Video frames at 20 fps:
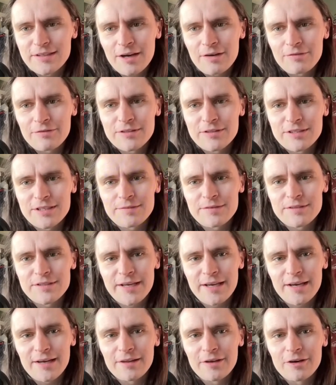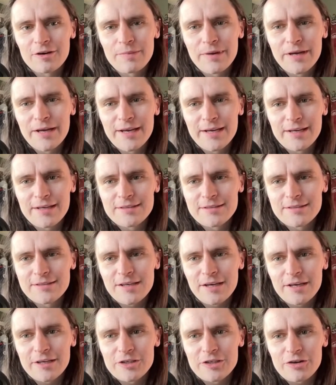Kelvin seems to get a little bit
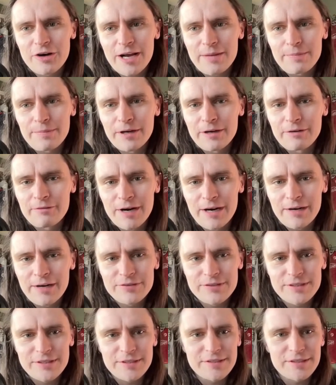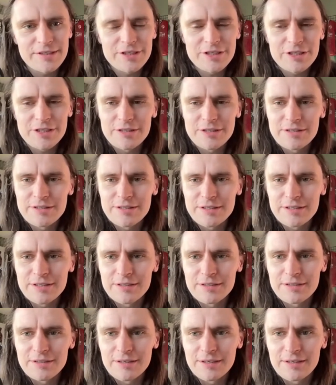sidetracked by refs' decisions
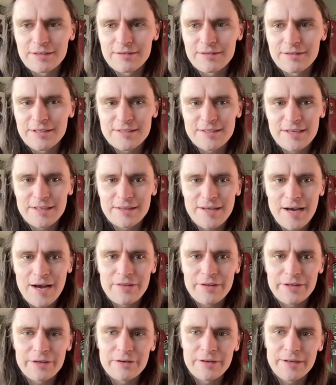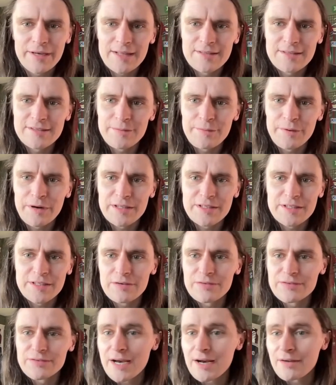and things like that go against him. And I
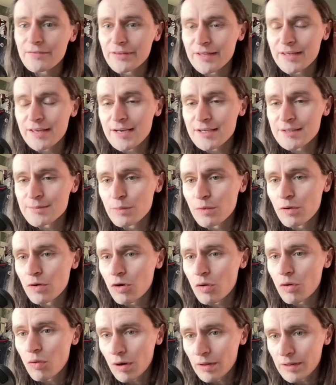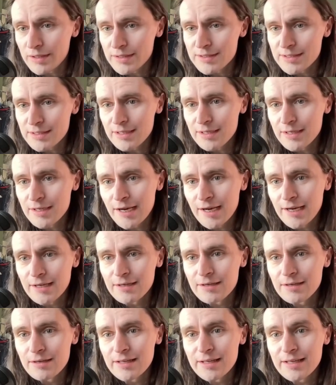don't doubt that he has more quality
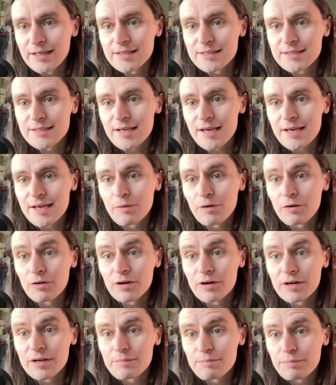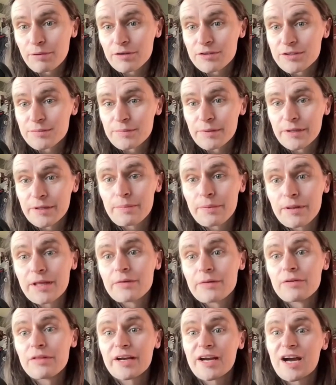and he is a more possibly a
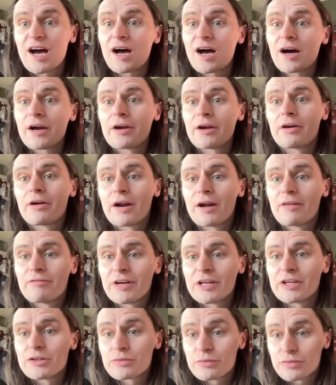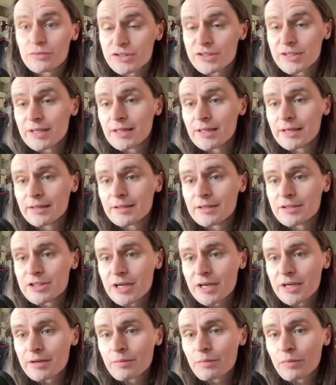player with like a higher eventual ceiling than
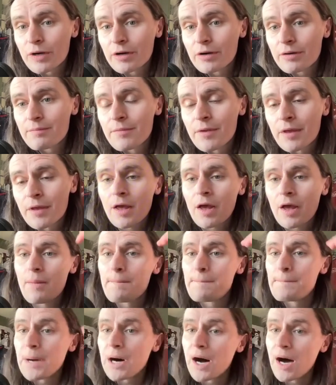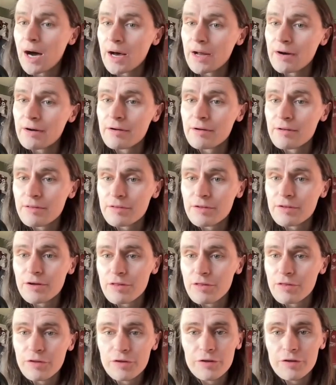Jaden Wareham. But
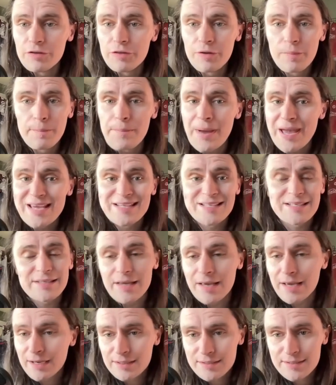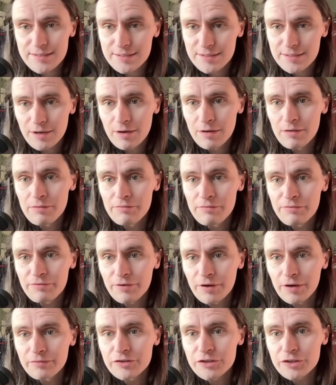the basics
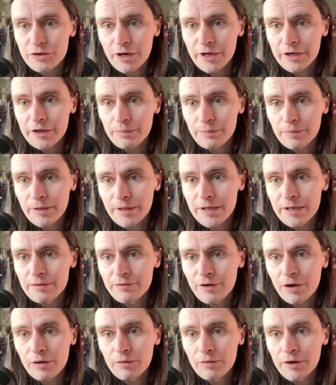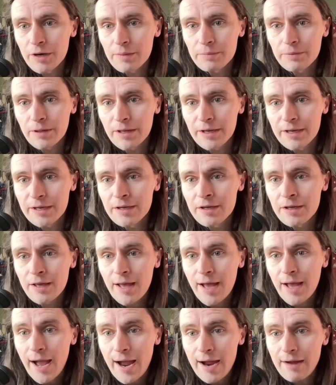of striker play, of hold up play,
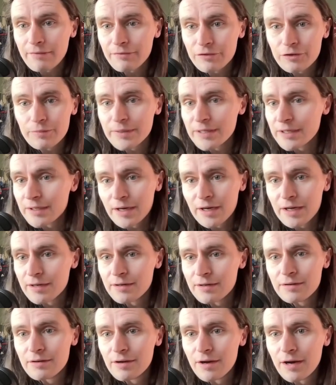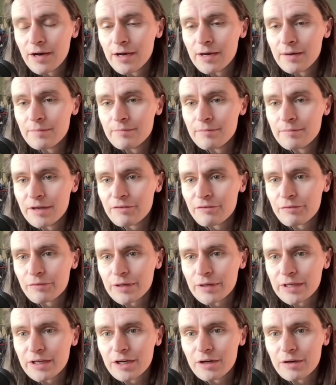have to be done. If
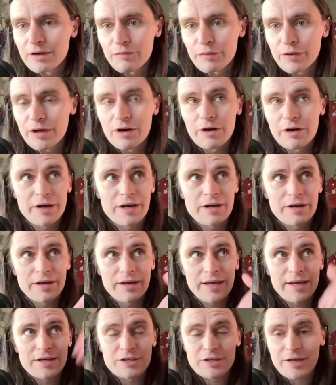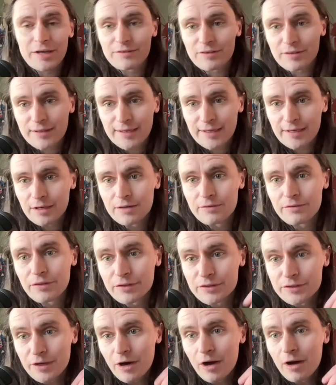we are going to occasionally have to kick over
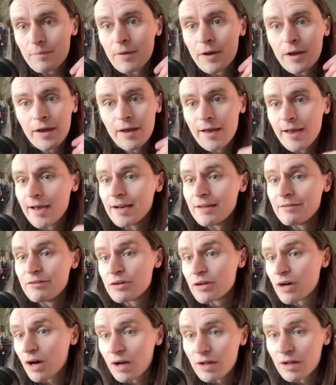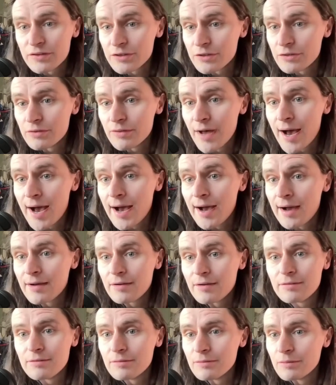the top, and if you can't do that,
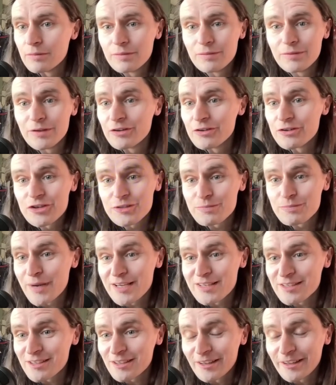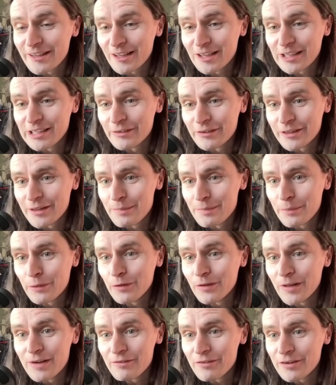you're just basically clearing the
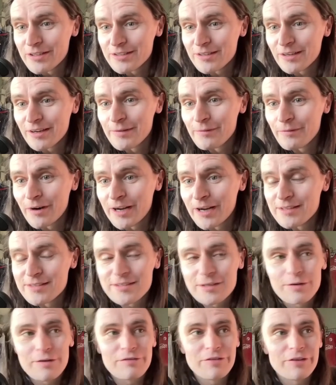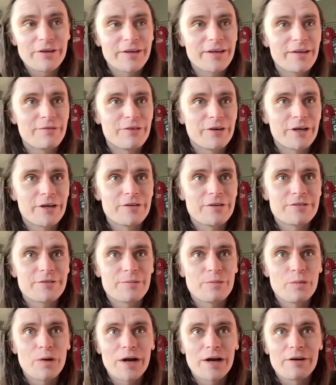ball every time, right? So if it goes
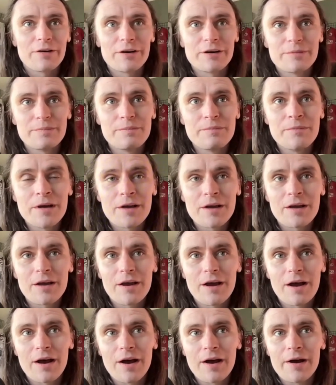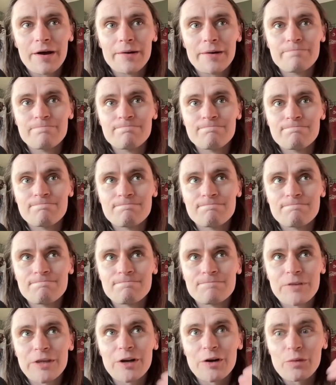from Wareham,
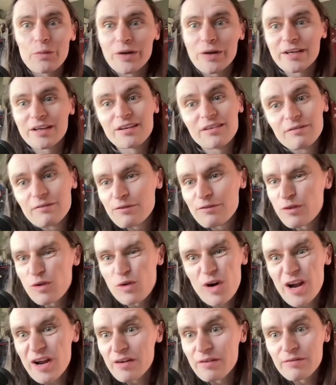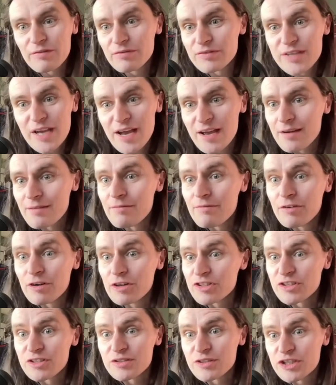winning 4 out of 10
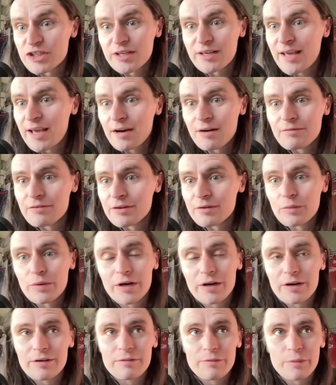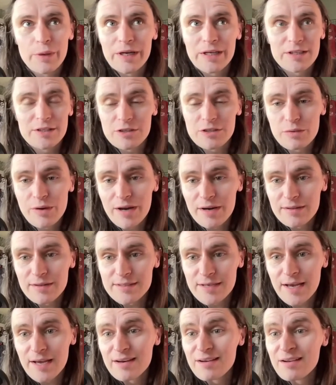versus Kelvin, where winning 2 out of
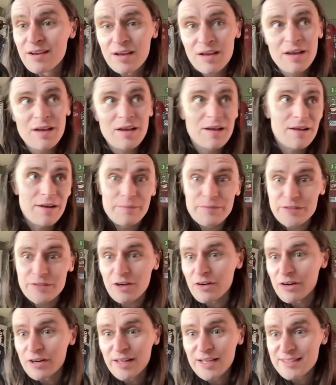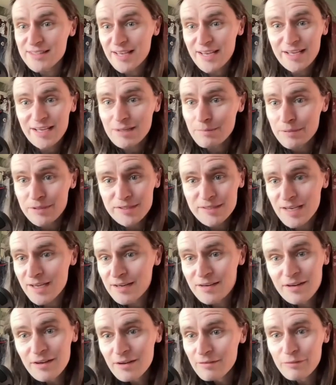10, I'm sorry, that's
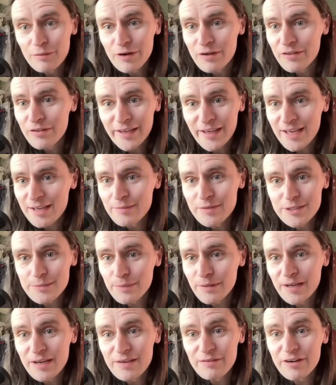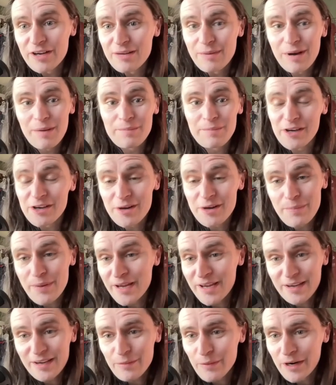80% of where the game is played for him. I'm gonna
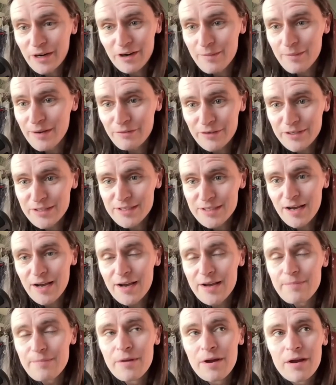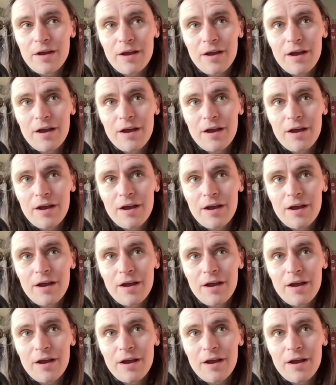pick Wareham every time.